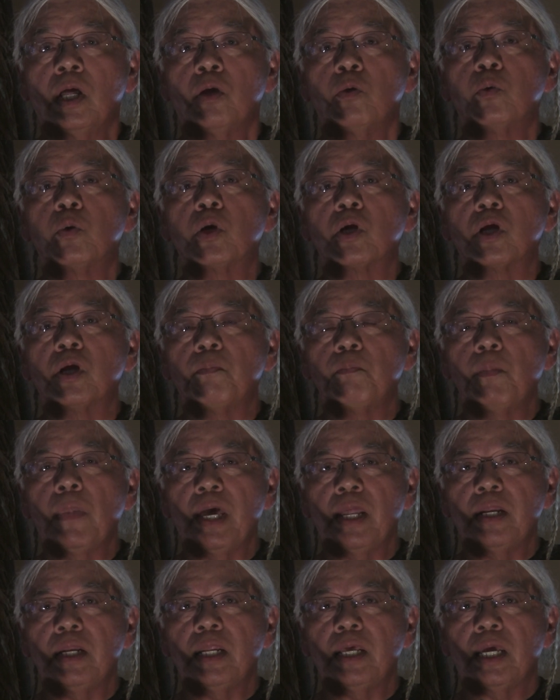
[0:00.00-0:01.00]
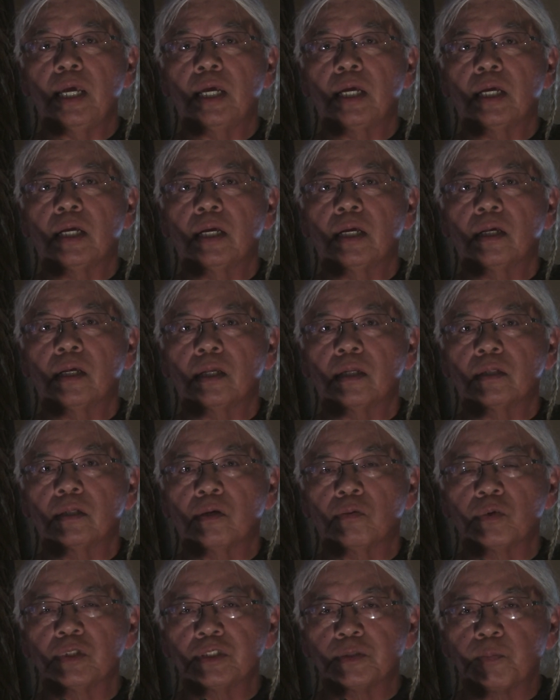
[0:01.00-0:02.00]
we're amending
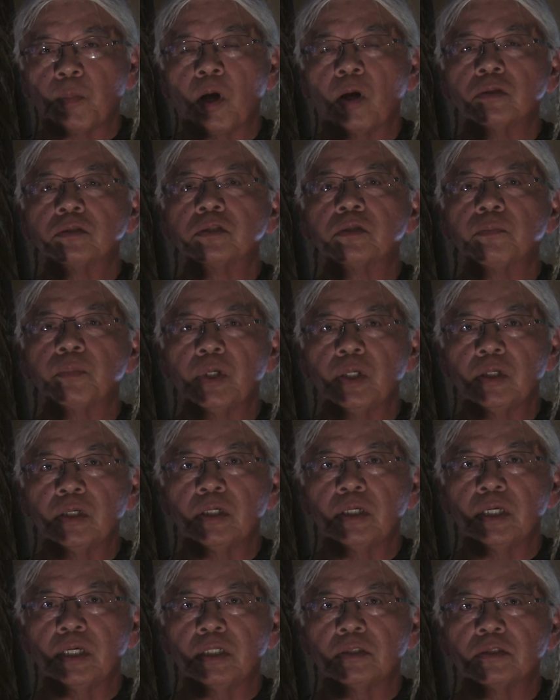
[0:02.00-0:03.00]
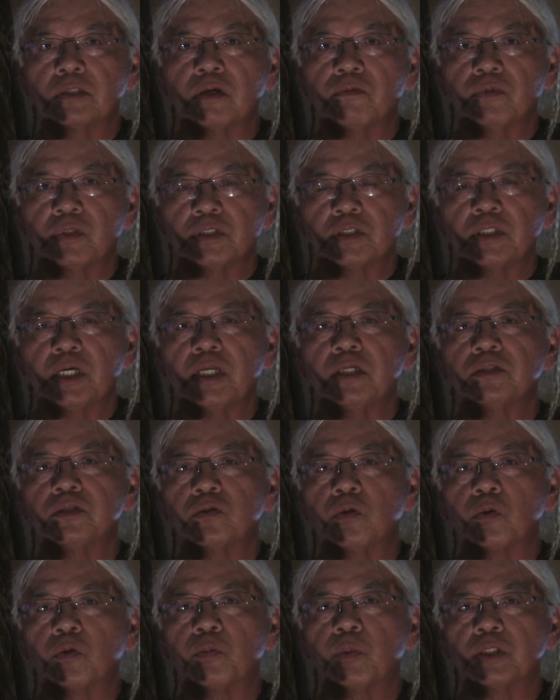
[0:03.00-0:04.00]
the responsibilities of the state
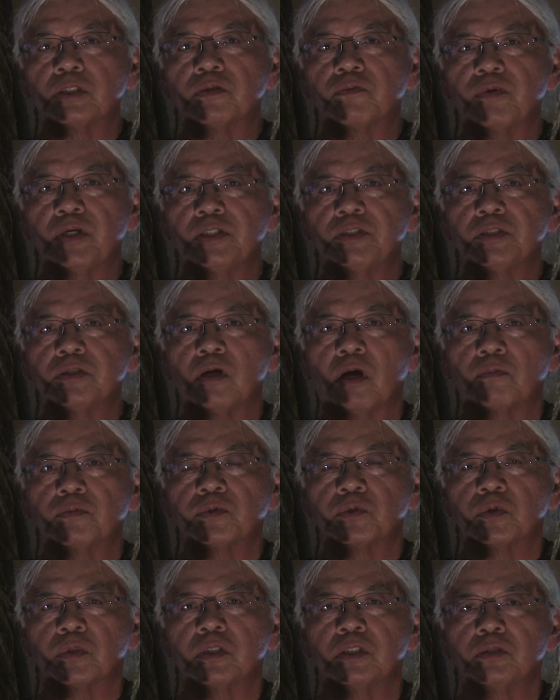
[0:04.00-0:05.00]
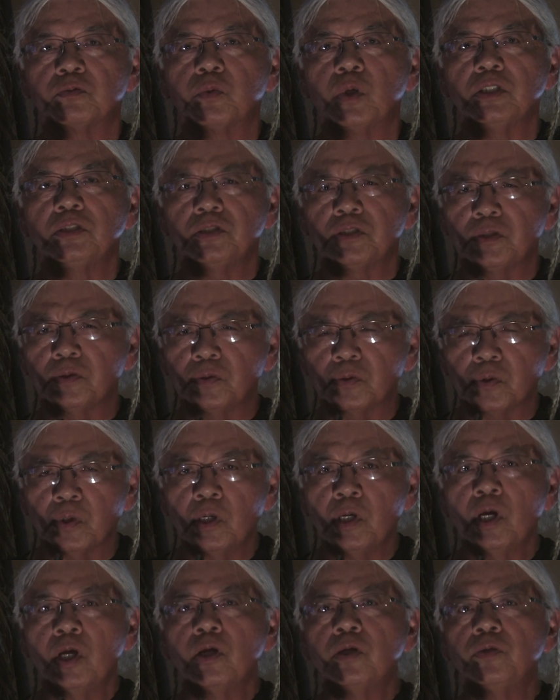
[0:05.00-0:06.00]
historic preservation officer, because once you
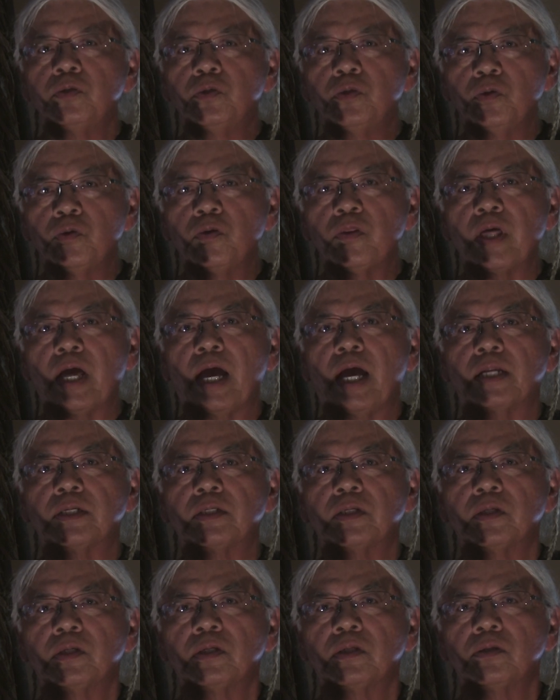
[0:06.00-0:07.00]
do that,